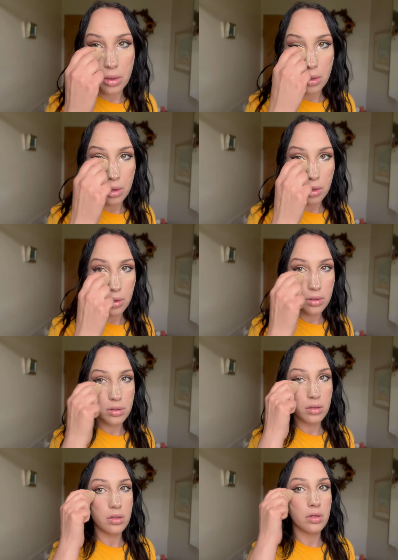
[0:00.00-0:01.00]

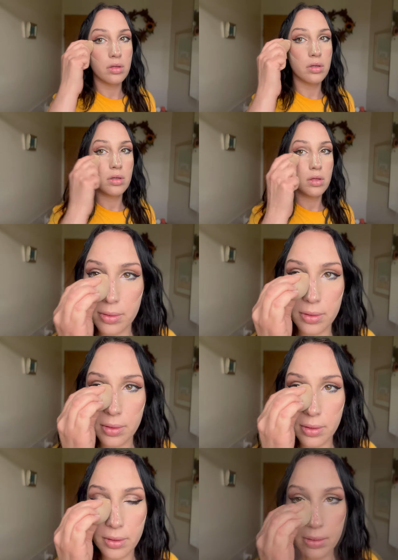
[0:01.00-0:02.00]

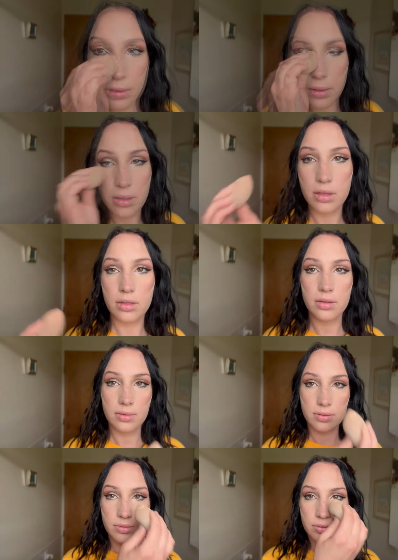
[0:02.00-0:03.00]

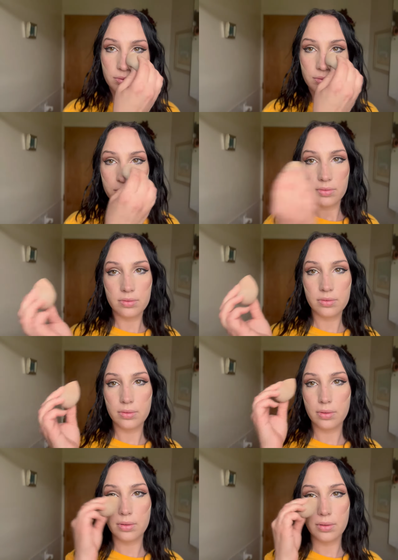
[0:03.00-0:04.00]

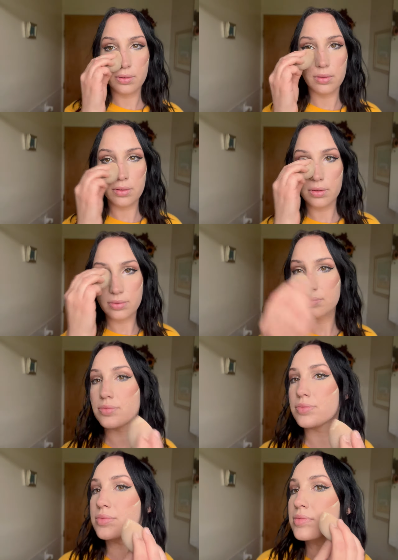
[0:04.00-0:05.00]

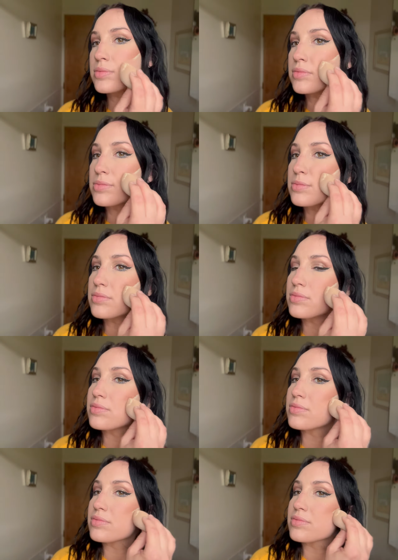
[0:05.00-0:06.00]
[no speech]